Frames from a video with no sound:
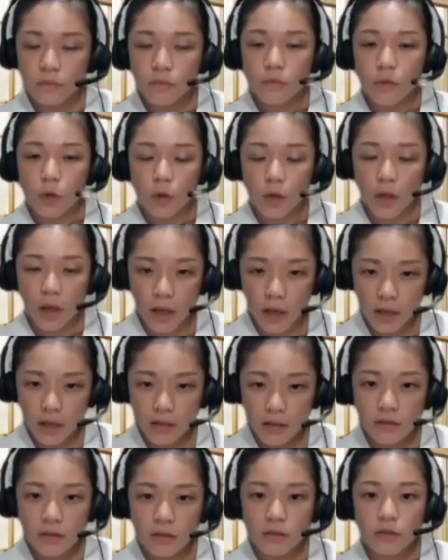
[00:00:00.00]

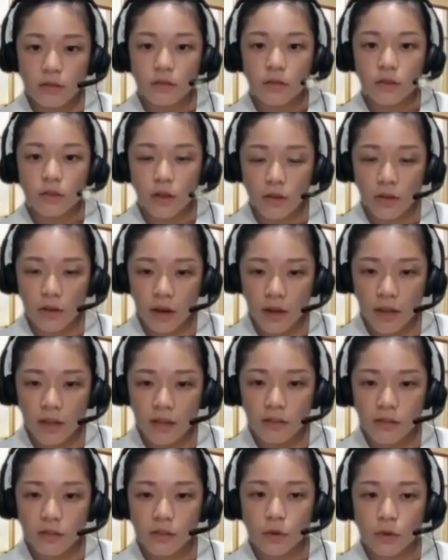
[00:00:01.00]
Okay. All
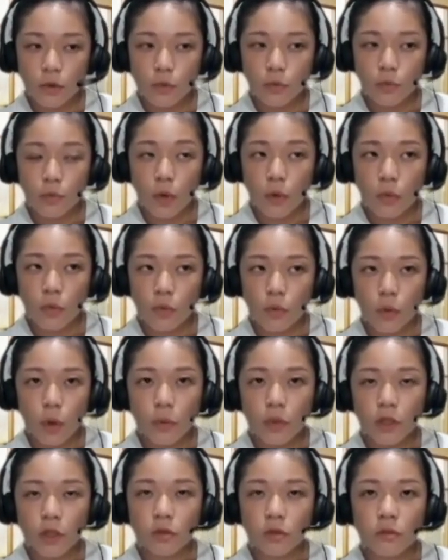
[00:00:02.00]
right. So
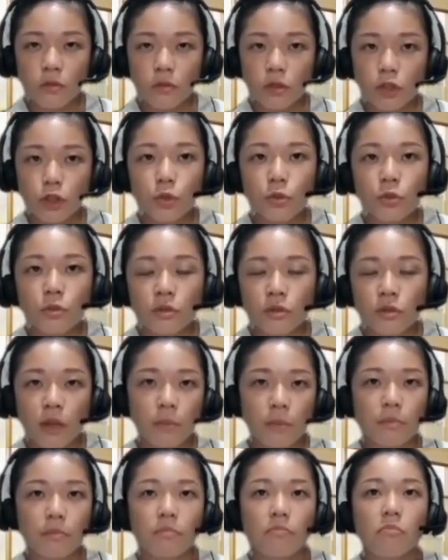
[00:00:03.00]
what would you do to
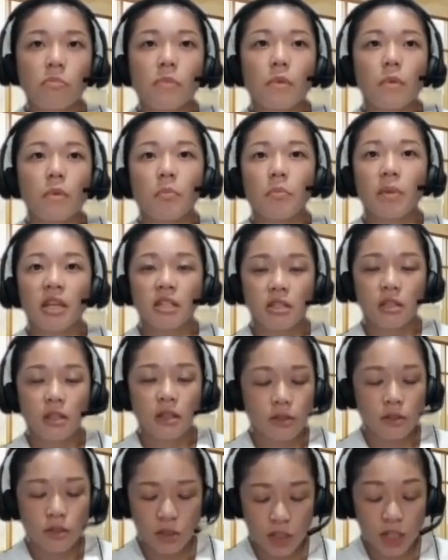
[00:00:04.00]
that
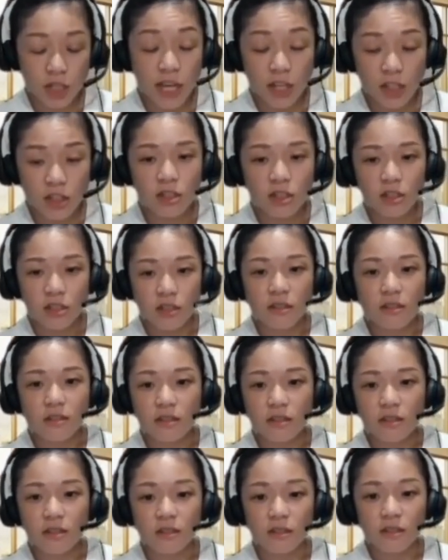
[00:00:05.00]
picture to change
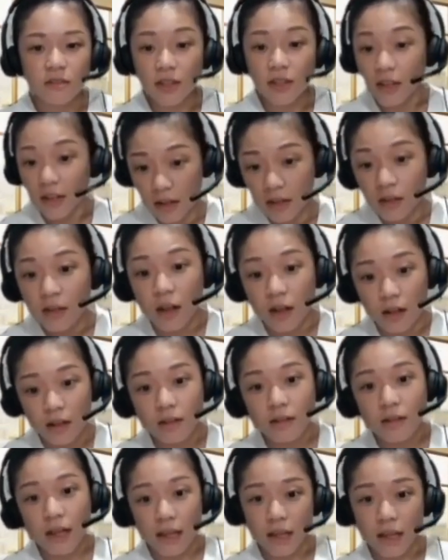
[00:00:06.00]
the little
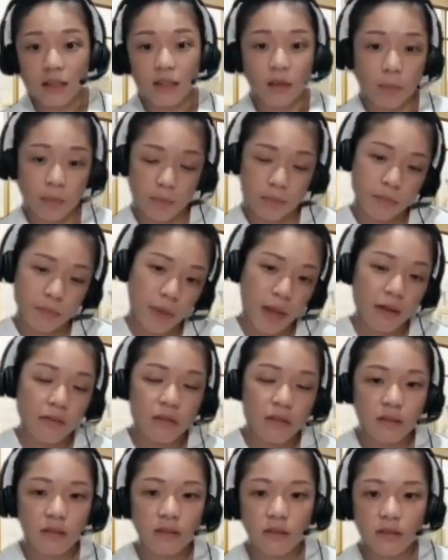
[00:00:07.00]
girl and the
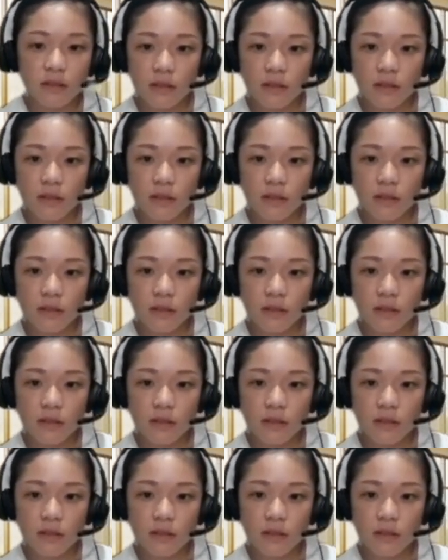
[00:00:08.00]
parents?